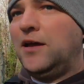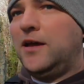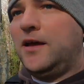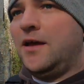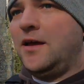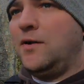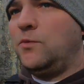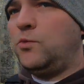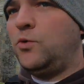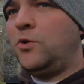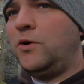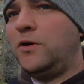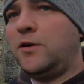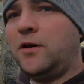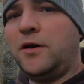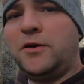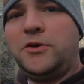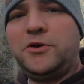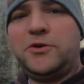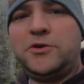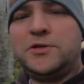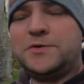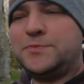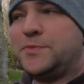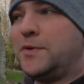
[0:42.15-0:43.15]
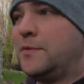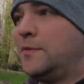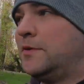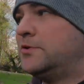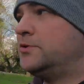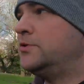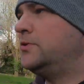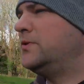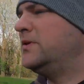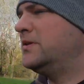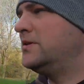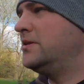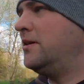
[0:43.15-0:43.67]
Uh, one I use pretty
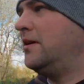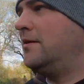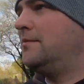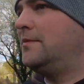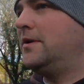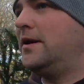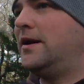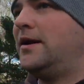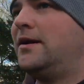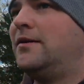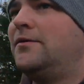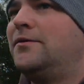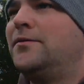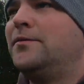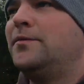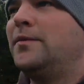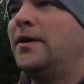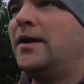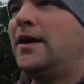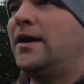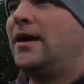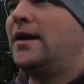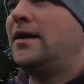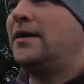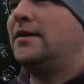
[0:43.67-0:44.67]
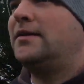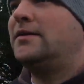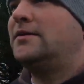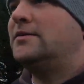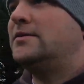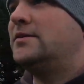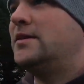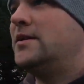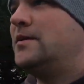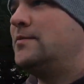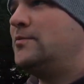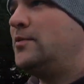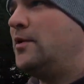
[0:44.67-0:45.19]
much all the time now,
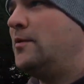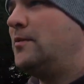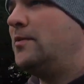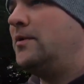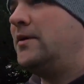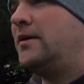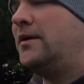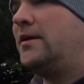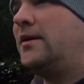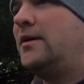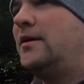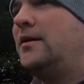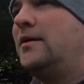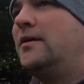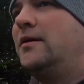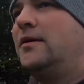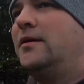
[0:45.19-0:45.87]
and uh, probably